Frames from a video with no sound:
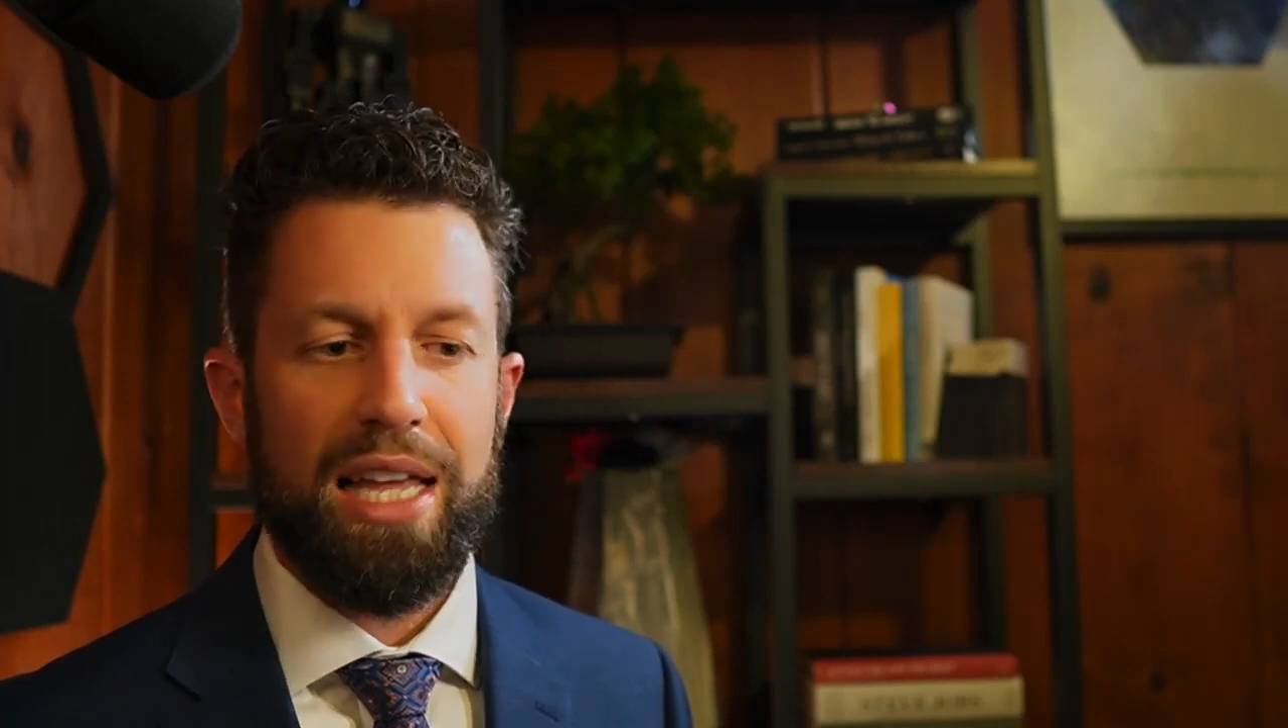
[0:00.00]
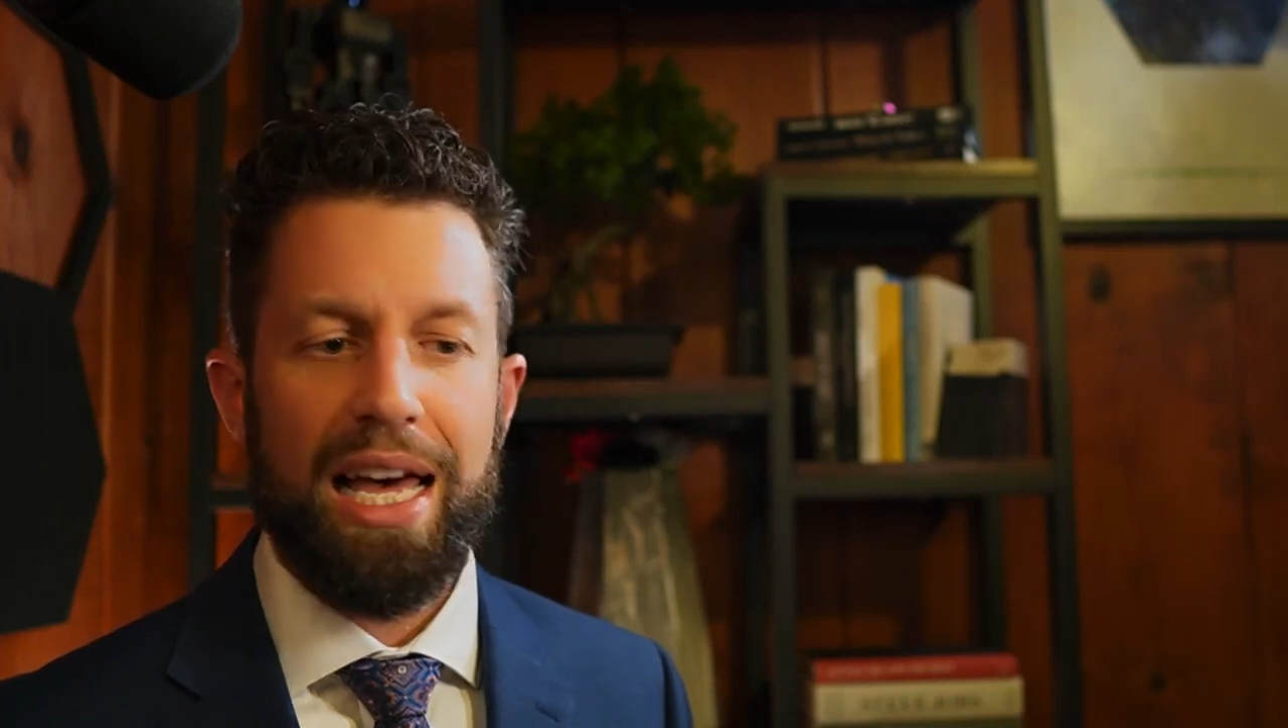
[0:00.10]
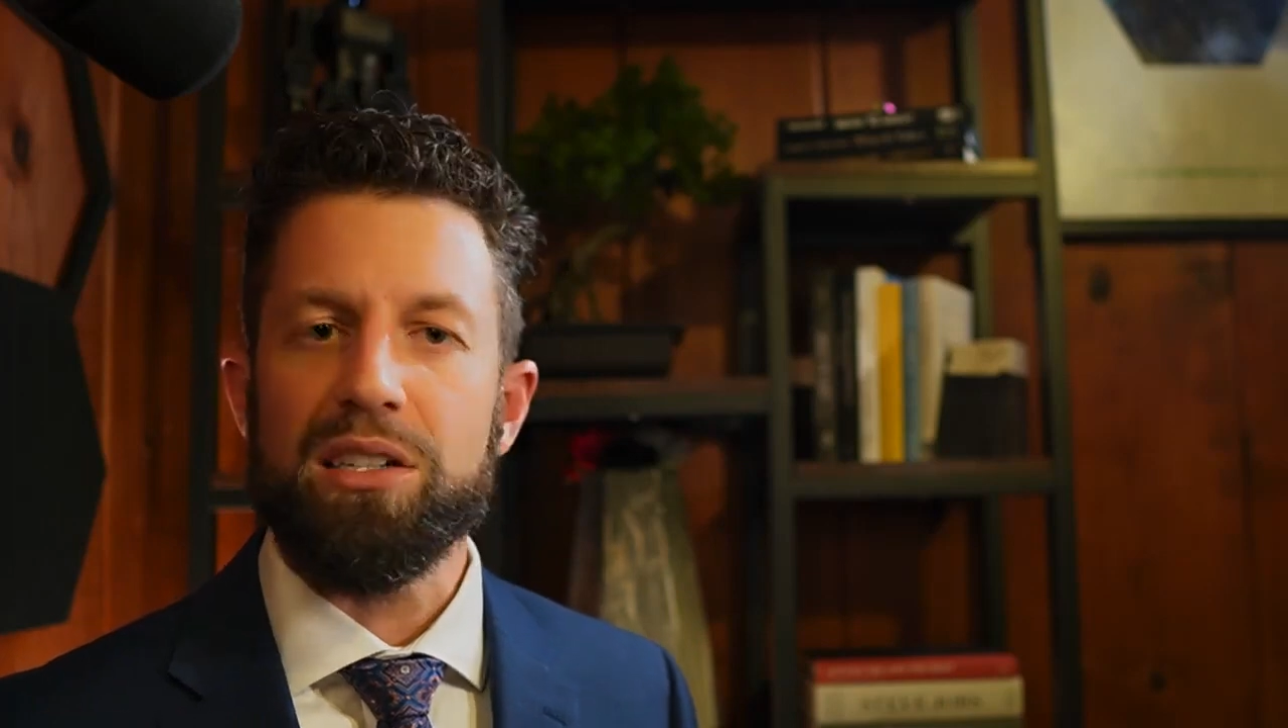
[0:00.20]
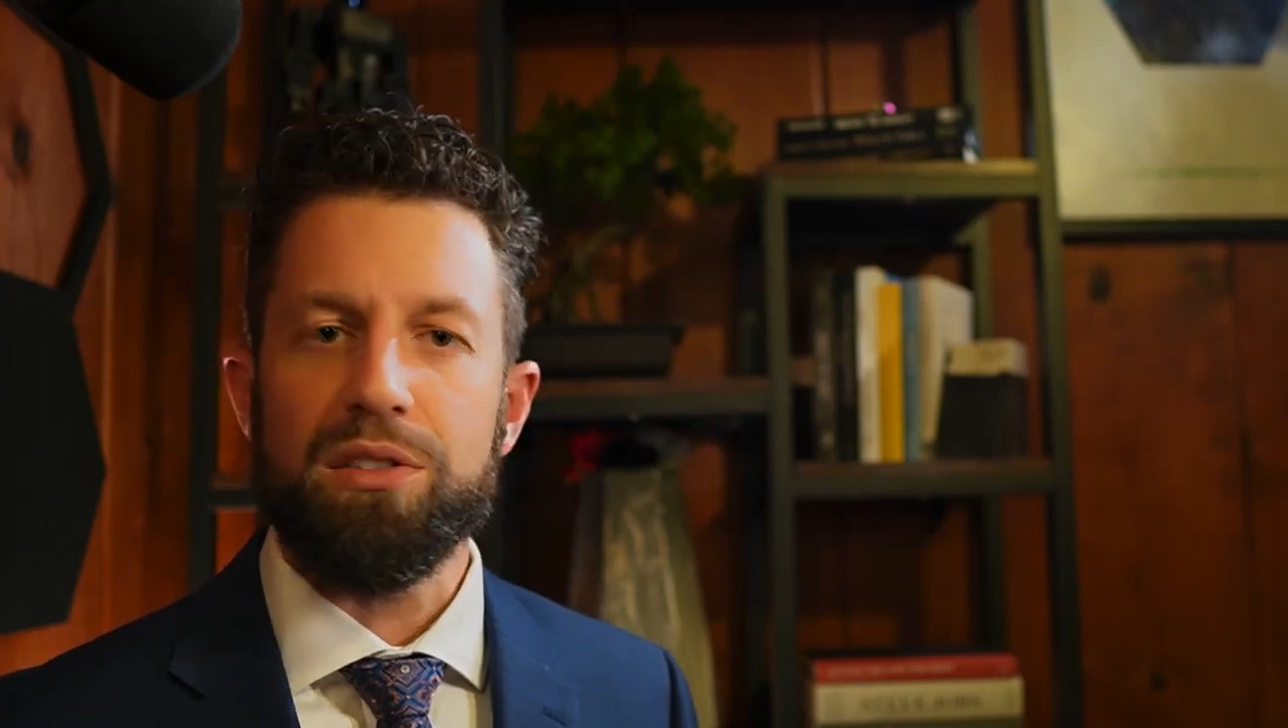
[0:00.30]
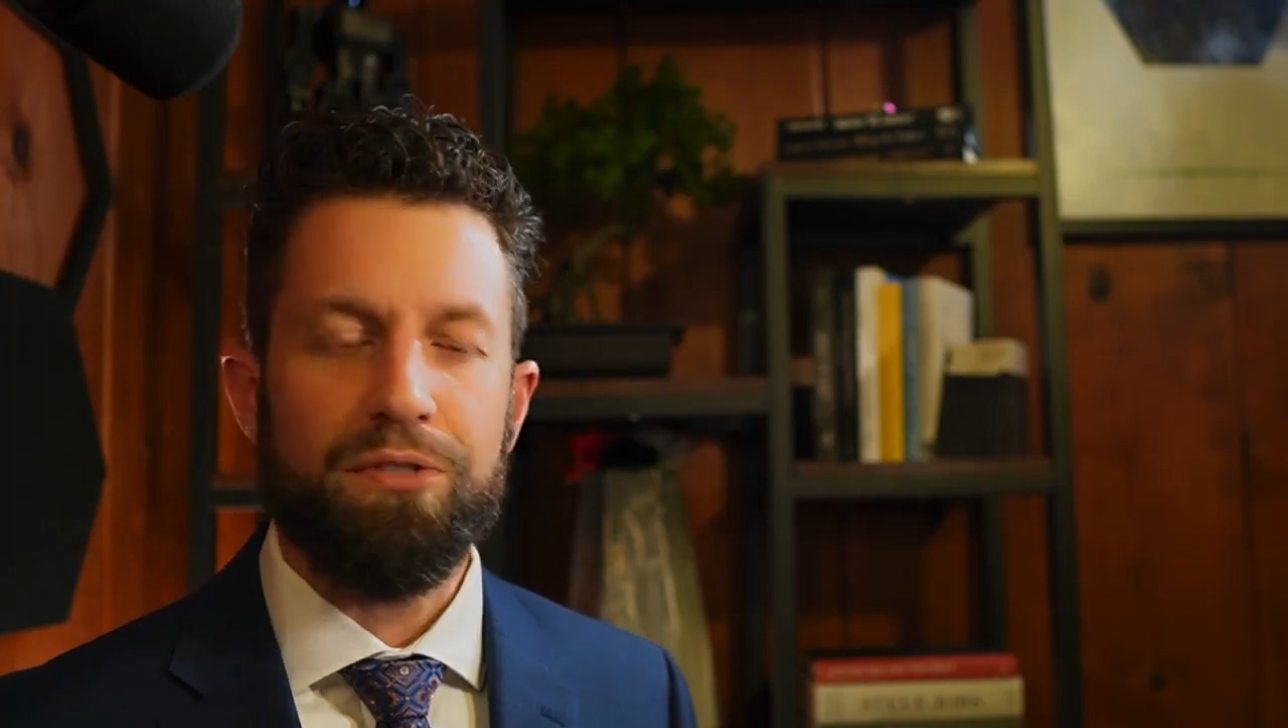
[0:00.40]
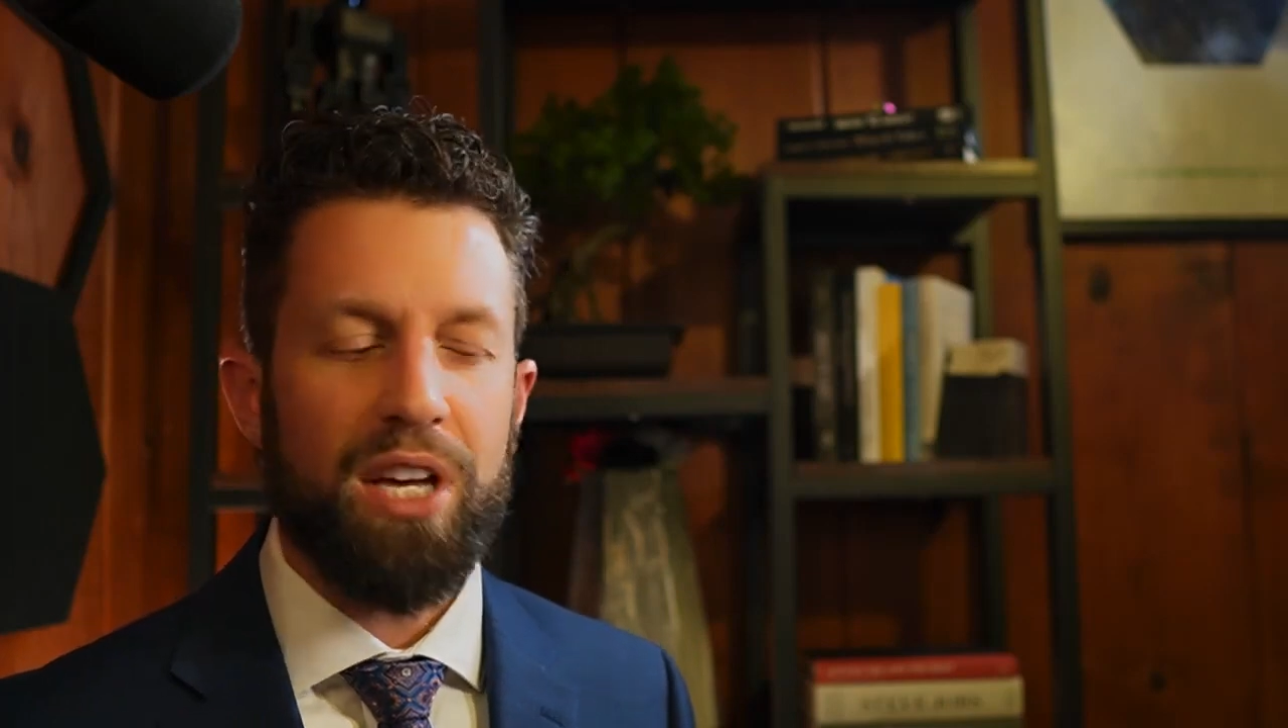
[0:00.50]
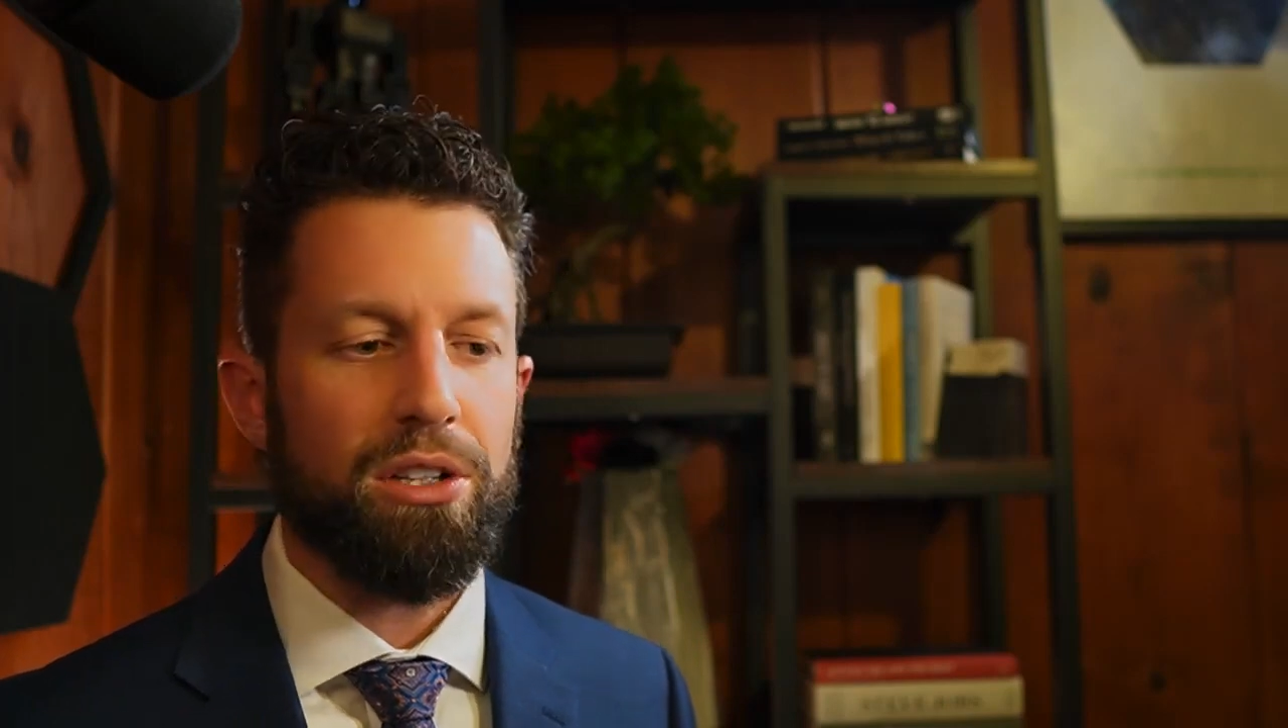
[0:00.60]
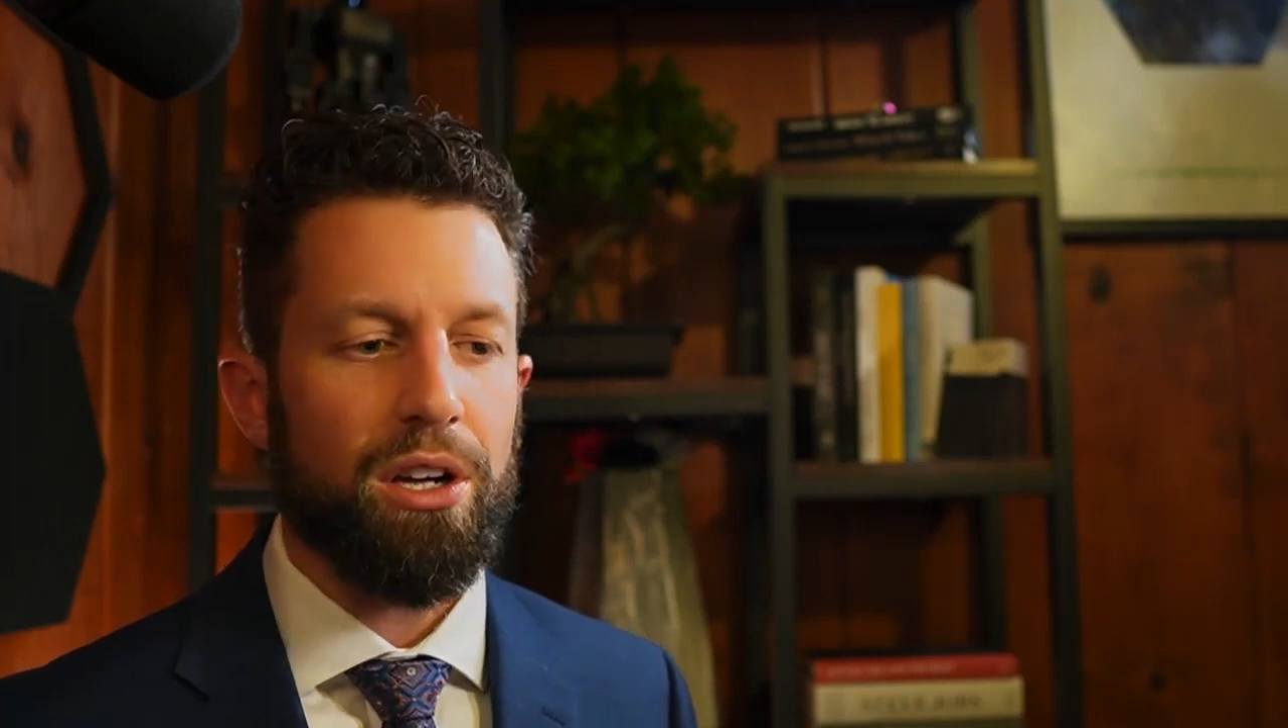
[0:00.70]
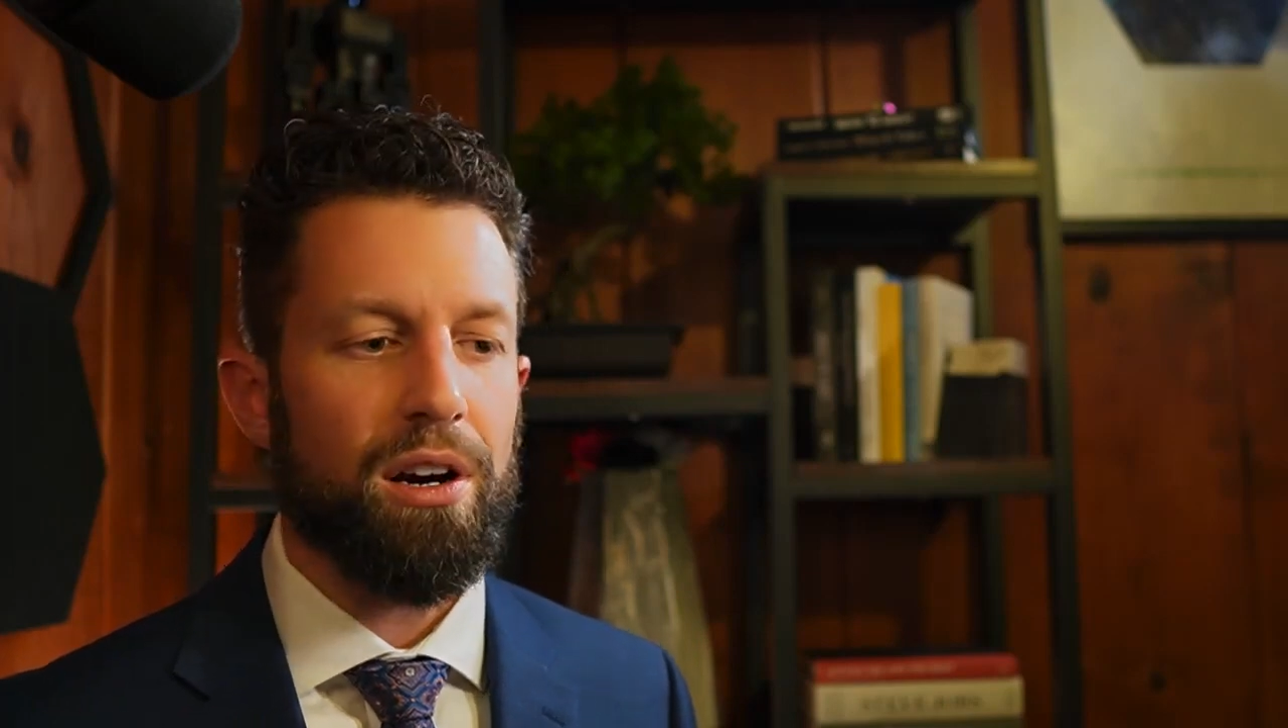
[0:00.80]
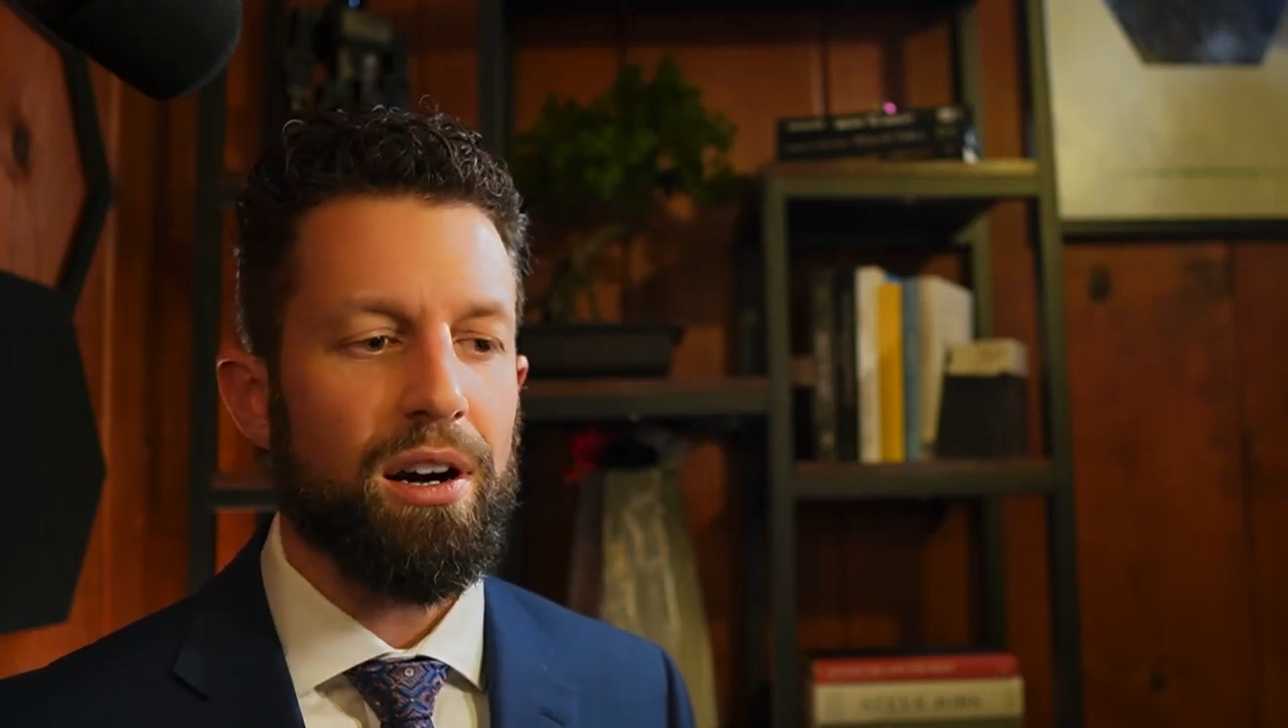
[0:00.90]
that is a
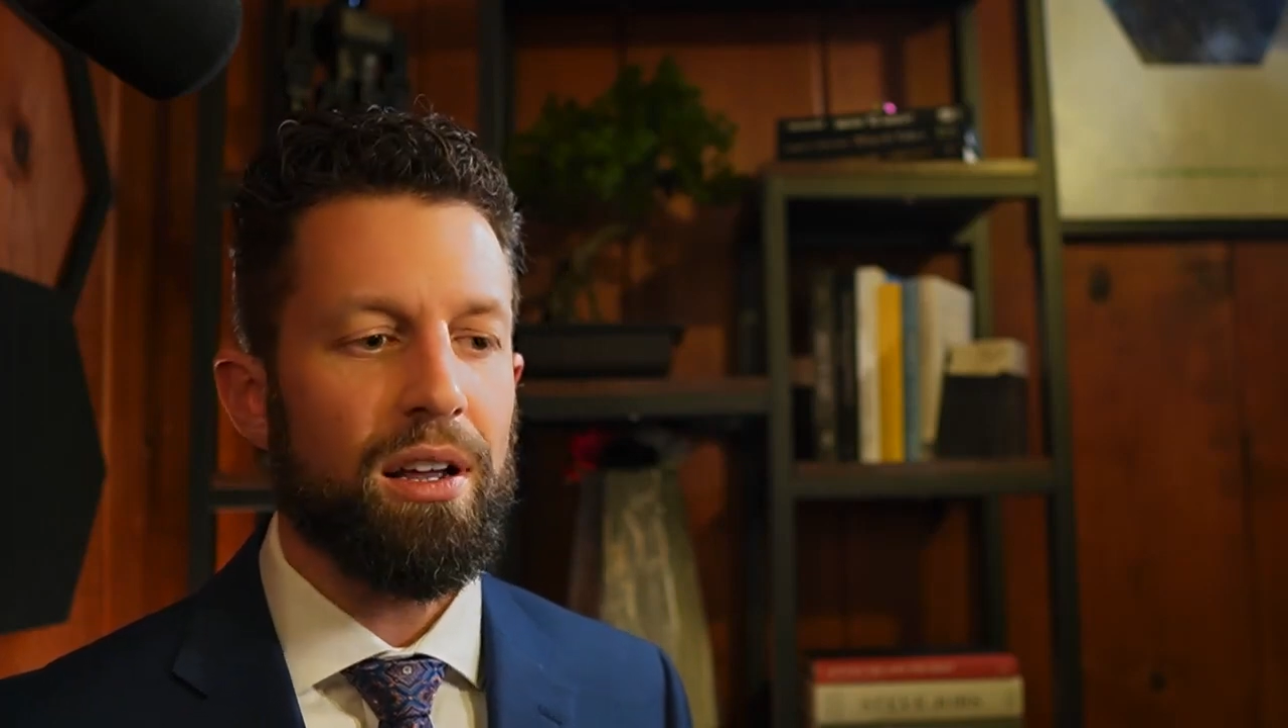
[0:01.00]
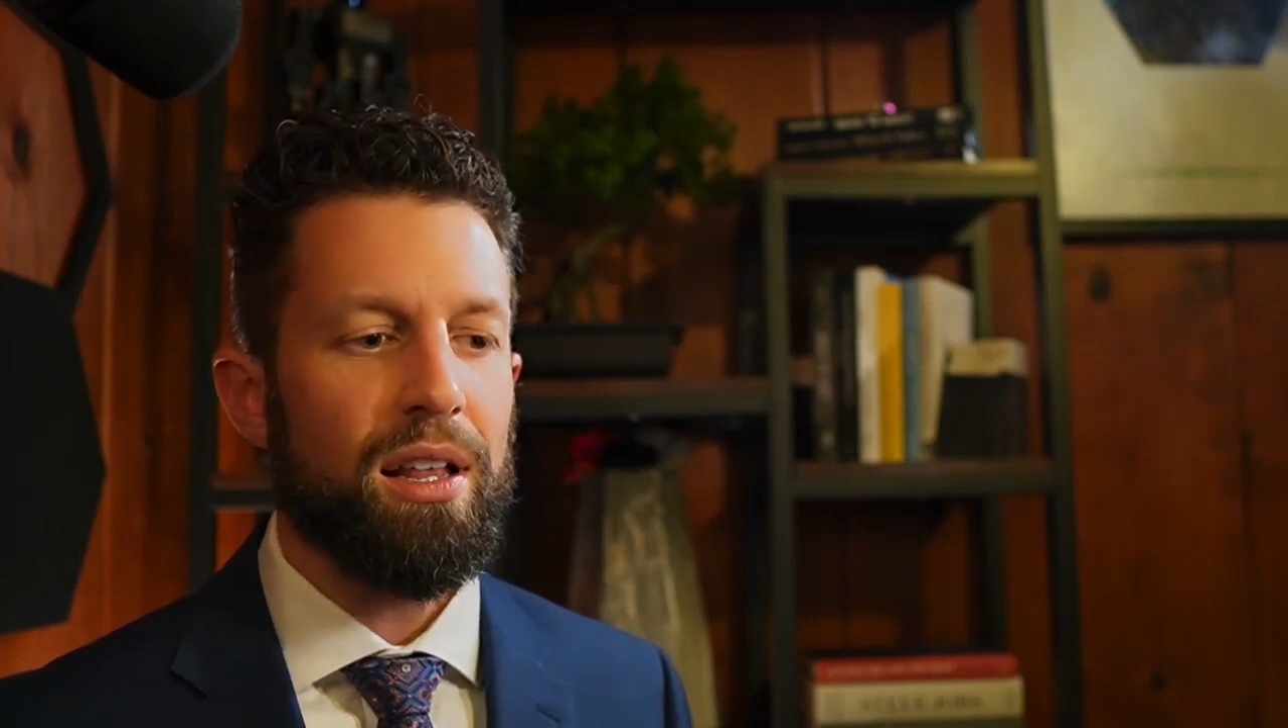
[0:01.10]
failure.